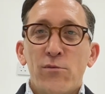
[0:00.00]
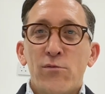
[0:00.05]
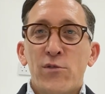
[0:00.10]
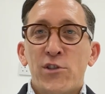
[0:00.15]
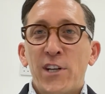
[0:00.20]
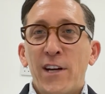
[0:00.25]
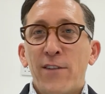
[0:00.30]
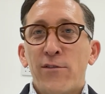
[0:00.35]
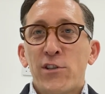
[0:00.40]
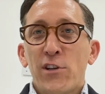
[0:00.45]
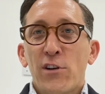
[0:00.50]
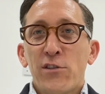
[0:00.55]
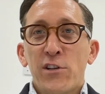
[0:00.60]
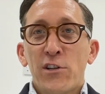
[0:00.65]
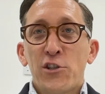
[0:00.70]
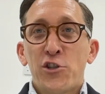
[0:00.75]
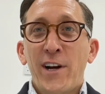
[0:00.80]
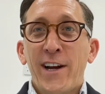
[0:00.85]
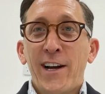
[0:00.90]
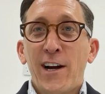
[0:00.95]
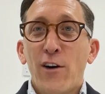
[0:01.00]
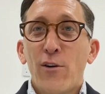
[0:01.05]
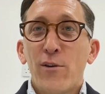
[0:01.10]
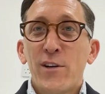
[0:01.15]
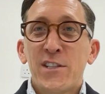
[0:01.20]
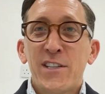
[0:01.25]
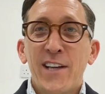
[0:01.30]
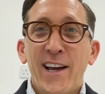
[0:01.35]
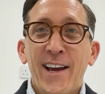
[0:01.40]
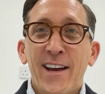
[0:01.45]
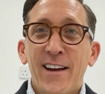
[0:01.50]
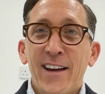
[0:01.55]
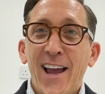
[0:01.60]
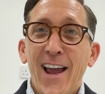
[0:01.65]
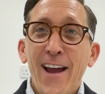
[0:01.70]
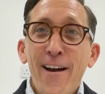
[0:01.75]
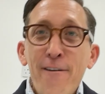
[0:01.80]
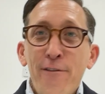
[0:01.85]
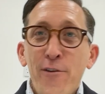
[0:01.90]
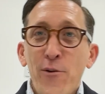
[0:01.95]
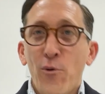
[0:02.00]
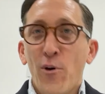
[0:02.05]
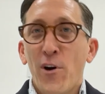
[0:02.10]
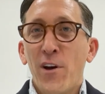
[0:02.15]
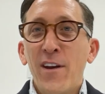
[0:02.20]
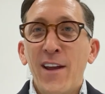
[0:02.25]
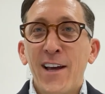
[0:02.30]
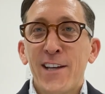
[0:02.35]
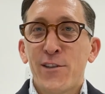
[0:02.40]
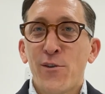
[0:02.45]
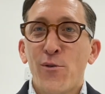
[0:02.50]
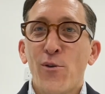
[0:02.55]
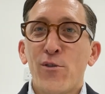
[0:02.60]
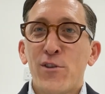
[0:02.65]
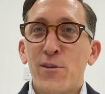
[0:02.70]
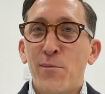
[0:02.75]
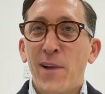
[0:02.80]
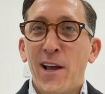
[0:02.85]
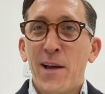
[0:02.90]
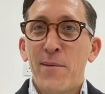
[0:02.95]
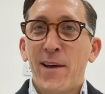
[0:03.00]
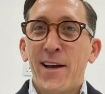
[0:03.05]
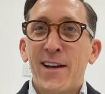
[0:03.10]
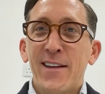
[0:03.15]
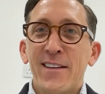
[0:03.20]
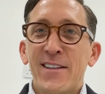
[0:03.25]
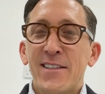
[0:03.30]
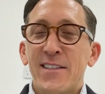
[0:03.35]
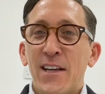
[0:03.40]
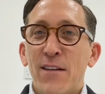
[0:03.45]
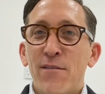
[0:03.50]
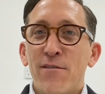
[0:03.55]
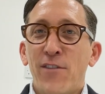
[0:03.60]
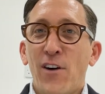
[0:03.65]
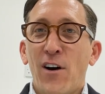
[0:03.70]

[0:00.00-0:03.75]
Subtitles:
achieve results on track. I always say everyone has a role to play in making this team